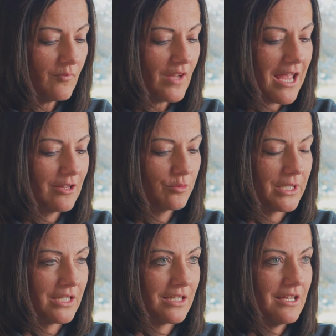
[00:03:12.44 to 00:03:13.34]

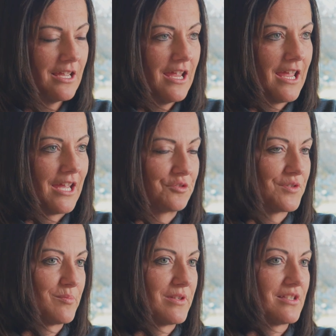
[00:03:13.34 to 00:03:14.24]
Halloween, and
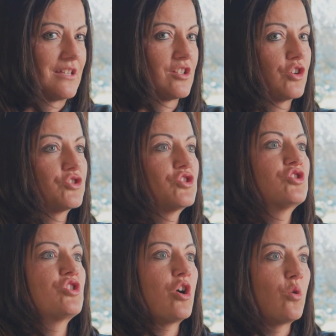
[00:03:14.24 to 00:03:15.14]
Christmas lights are
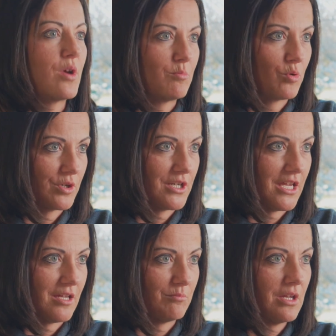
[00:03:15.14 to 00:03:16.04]
so important to
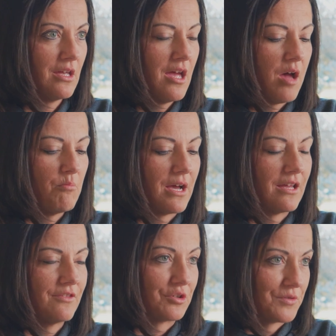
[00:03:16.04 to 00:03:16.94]
him.
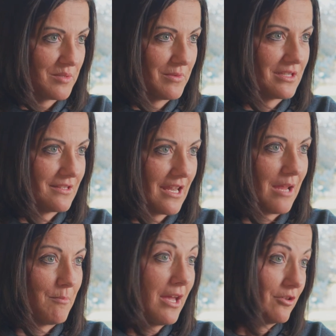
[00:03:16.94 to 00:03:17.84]
But the Christmas that
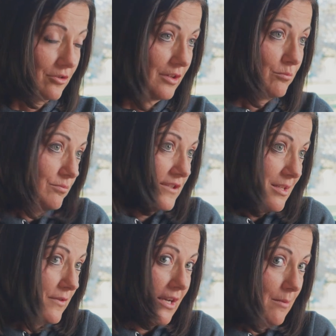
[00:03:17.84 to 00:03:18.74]
I met you, or the
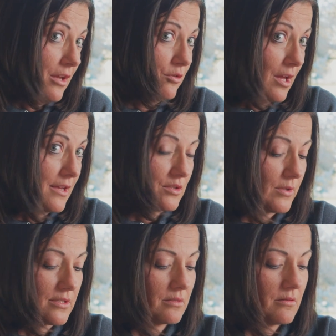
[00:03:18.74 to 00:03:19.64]
December that I met you guys,
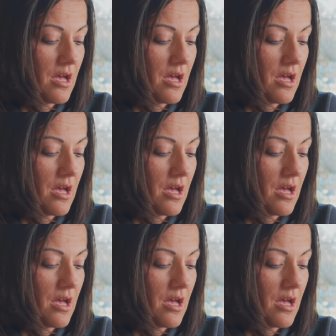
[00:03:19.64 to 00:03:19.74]
was